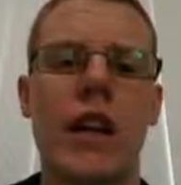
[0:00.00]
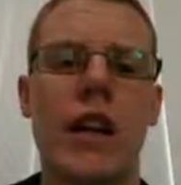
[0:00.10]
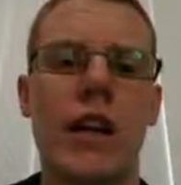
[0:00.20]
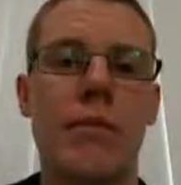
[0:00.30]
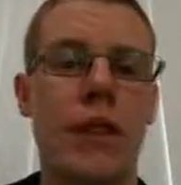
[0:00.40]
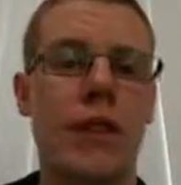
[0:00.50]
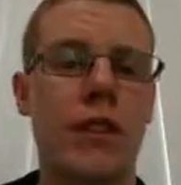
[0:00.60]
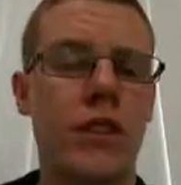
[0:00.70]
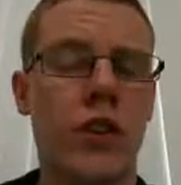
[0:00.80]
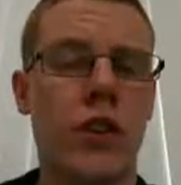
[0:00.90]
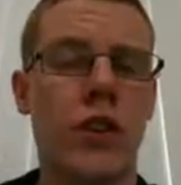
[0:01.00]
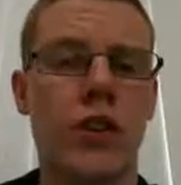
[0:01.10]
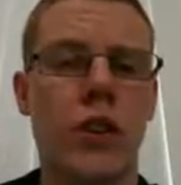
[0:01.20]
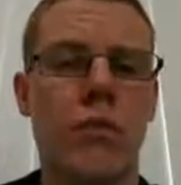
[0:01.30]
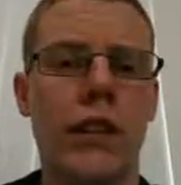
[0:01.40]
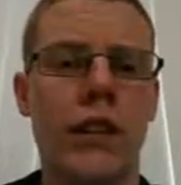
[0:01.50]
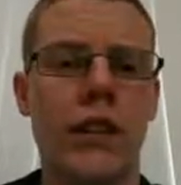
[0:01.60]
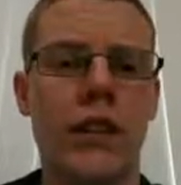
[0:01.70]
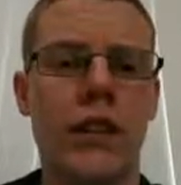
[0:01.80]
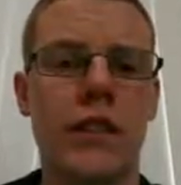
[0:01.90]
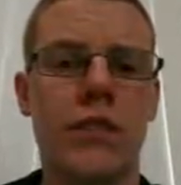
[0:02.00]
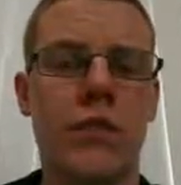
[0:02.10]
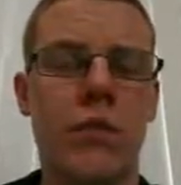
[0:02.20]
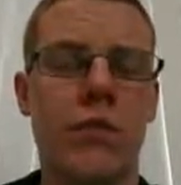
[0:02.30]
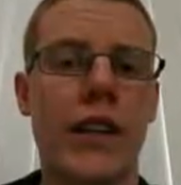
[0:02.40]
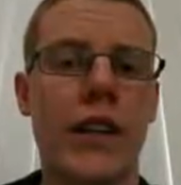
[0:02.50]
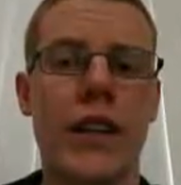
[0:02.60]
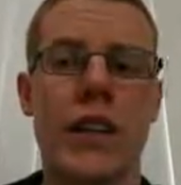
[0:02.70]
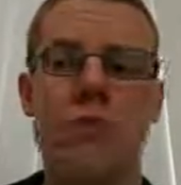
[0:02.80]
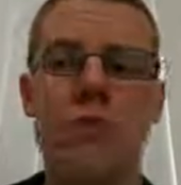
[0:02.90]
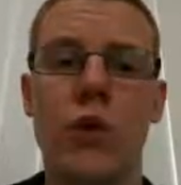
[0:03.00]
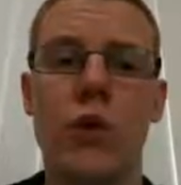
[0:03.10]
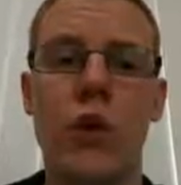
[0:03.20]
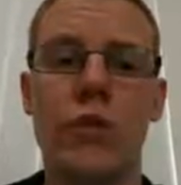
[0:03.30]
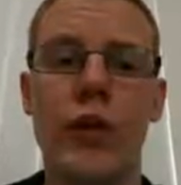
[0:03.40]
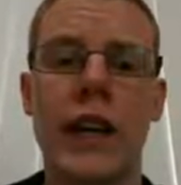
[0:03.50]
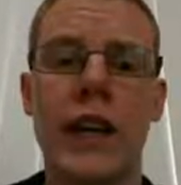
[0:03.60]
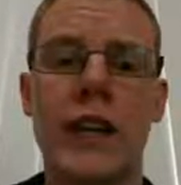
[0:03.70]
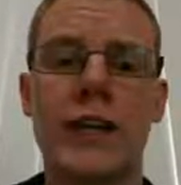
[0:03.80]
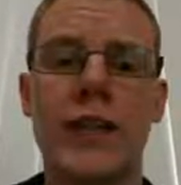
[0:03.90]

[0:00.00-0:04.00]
It makes the design of the operating system more complicated,